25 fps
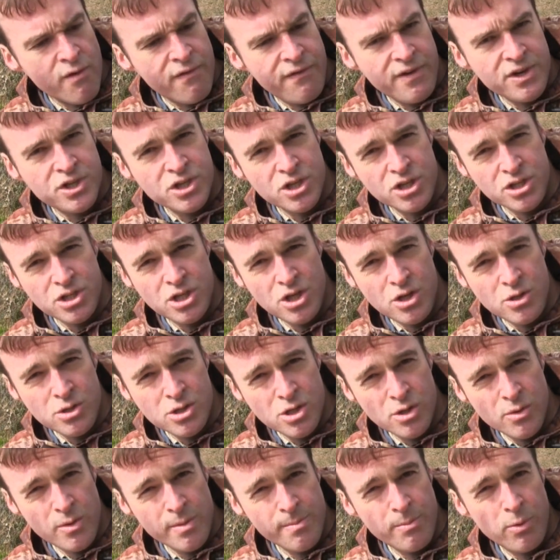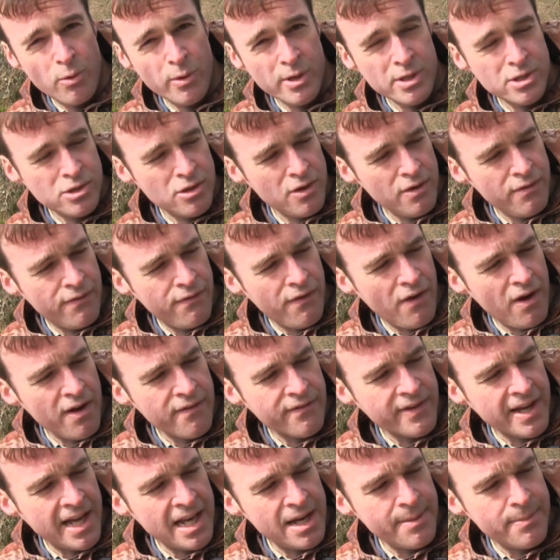efficient 22 and
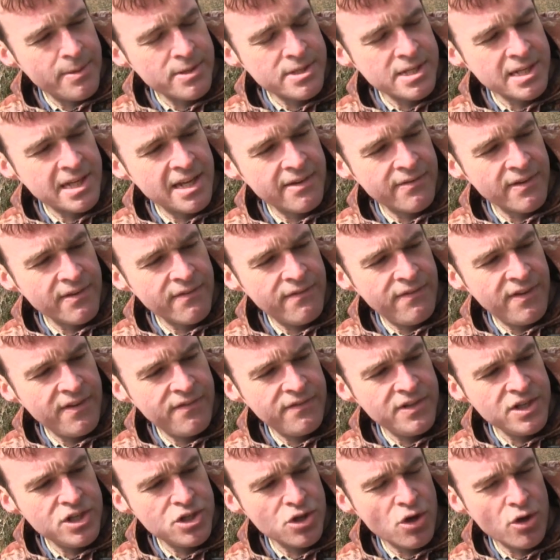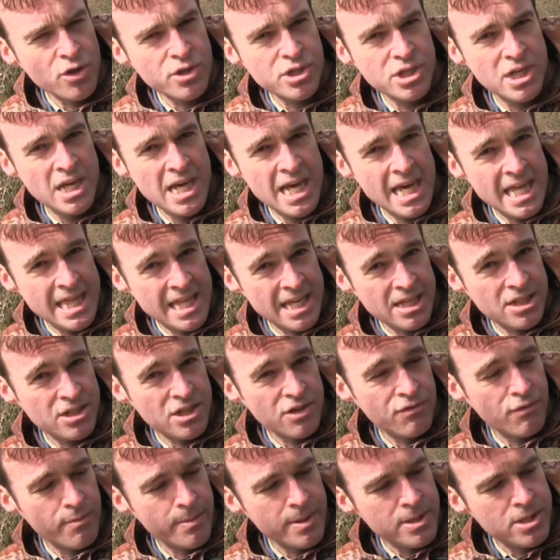.25 calibers are giving 50 shots, and that's
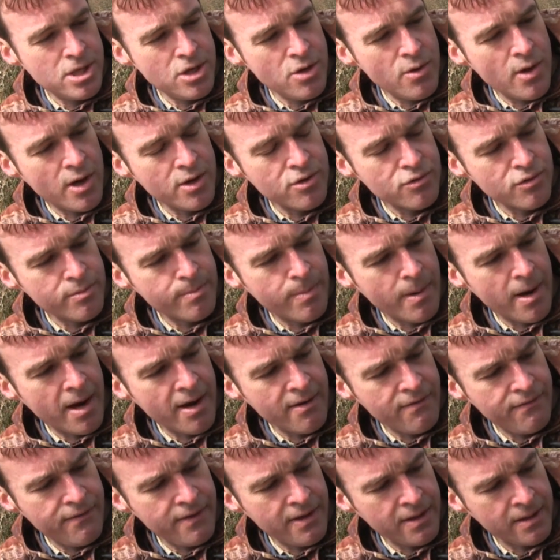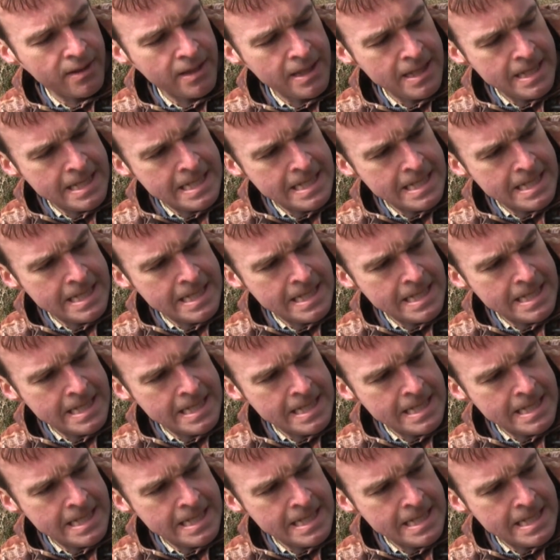just from a 200 bar fill.